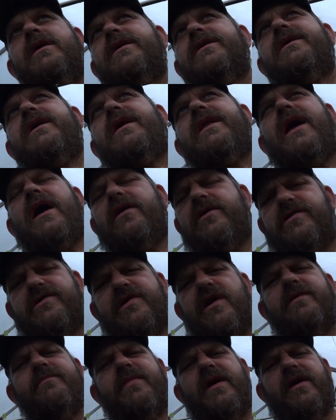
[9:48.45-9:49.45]
Yeah, now the
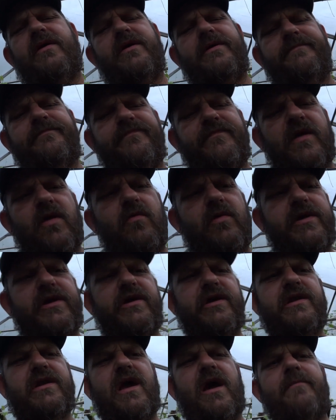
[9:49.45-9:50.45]
Sunberry, when
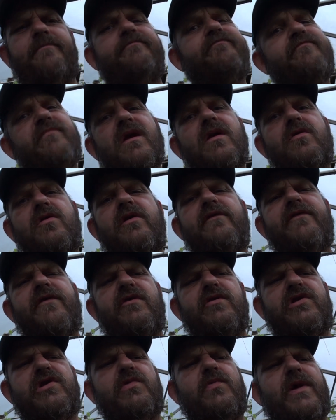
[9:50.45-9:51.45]
you eat them, they're
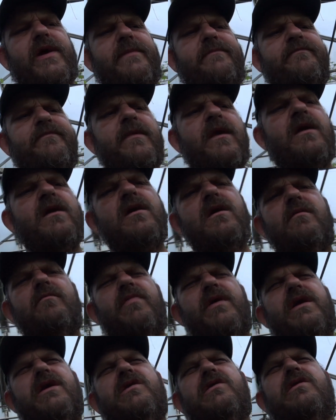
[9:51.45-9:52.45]
very sweet.
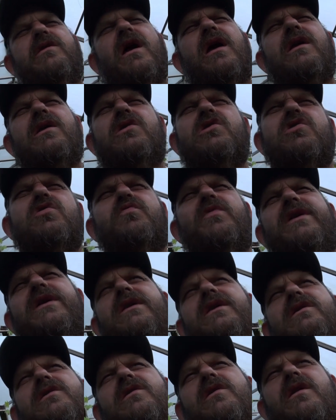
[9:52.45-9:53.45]
But it's not a
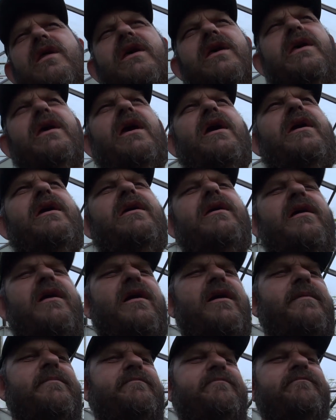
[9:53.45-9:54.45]
sweetness like
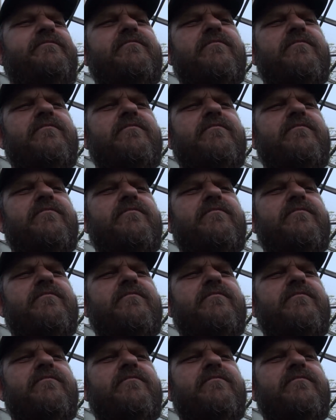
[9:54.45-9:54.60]
a